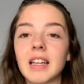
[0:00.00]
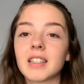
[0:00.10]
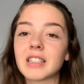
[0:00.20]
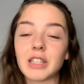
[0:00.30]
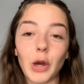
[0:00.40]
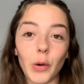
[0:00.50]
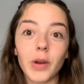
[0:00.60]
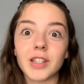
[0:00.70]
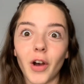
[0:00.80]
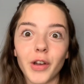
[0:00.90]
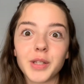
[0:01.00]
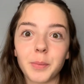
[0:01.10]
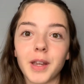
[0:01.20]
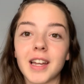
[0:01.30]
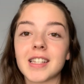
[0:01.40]
So it's awesome
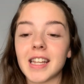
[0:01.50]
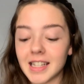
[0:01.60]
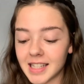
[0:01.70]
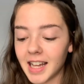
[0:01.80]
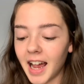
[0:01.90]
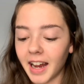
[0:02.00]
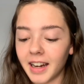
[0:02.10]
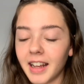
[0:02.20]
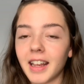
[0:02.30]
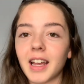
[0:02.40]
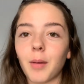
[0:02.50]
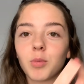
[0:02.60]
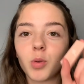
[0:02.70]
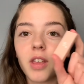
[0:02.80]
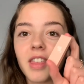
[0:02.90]
because inside it
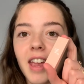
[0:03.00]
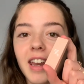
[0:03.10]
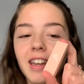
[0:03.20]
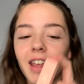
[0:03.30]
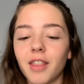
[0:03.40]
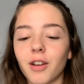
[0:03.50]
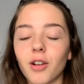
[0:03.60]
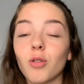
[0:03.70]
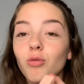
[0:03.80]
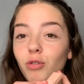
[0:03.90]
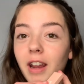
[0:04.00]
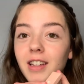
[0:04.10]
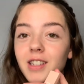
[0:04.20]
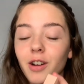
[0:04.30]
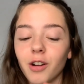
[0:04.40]
comes with another
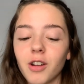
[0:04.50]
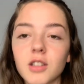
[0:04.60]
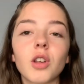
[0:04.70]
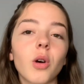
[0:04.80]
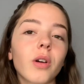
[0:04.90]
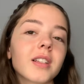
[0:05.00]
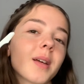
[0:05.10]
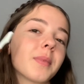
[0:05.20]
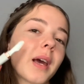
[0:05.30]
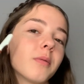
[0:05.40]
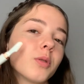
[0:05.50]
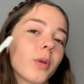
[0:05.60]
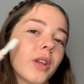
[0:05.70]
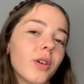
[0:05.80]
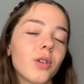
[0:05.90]
razor. So, because sometimes when
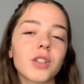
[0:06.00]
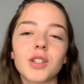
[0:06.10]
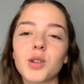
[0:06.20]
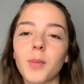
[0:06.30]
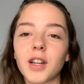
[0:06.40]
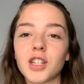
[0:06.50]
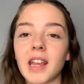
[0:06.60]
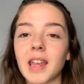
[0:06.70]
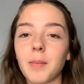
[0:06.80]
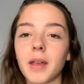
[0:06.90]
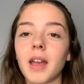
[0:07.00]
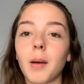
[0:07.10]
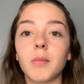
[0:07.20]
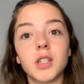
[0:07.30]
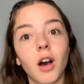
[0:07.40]
you use it too much, it can
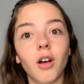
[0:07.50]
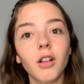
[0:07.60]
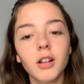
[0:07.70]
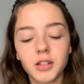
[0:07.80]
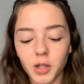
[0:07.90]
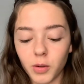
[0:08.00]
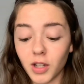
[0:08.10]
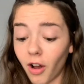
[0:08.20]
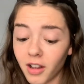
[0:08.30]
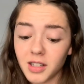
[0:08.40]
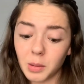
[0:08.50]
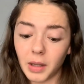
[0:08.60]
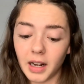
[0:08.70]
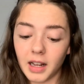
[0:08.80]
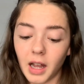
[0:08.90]
become dull. So it's awesome
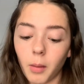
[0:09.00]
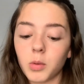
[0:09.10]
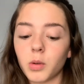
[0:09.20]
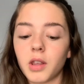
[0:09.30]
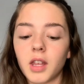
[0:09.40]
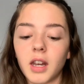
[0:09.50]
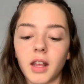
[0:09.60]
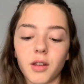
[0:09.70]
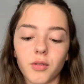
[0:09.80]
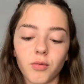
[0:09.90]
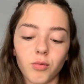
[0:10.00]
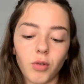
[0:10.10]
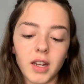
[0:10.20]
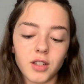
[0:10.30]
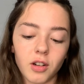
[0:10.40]
that it comes with another
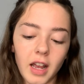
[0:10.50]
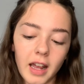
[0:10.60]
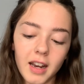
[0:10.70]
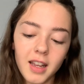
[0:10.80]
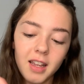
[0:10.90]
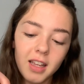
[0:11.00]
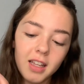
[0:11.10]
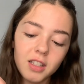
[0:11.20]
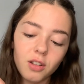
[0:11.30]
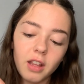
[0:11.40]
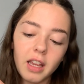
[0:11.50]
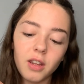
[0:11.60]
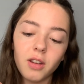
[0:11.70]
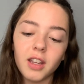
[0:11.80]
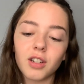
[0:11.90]
razor head so that you
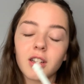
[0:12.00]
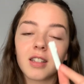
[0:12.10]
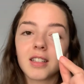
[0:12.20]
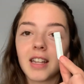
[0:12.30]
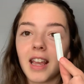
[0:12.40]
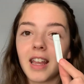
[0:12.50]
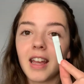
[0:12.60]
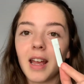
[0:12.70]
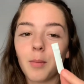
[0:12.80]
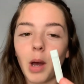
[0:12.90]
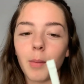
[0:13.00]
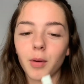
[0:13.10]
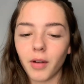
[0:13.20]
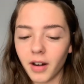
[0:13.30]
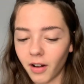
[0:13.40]
can just take it and pop it
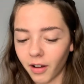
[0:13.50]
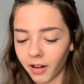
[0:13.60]
right on.